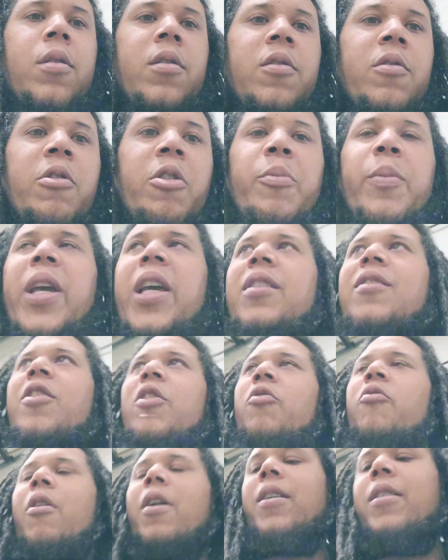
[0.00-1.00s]
You know what I mean?
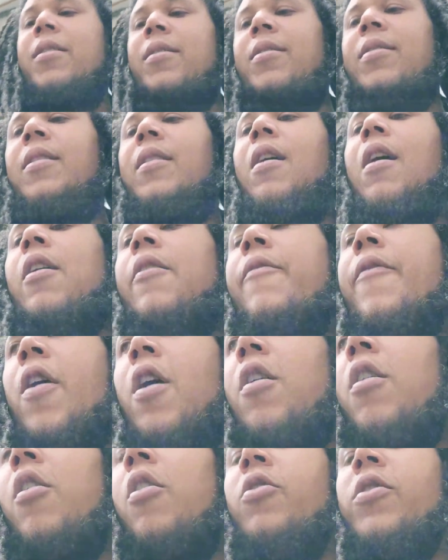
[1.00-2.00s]
The greatest of
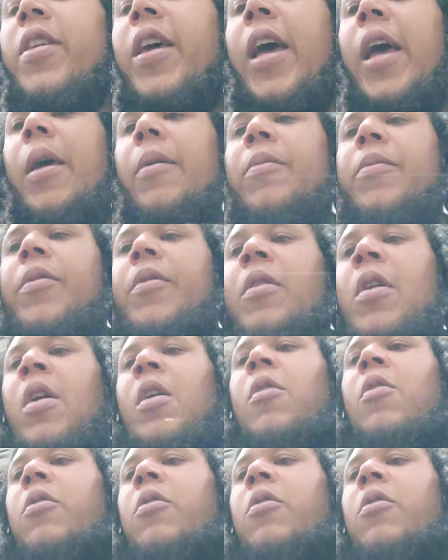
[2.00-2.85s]
all times.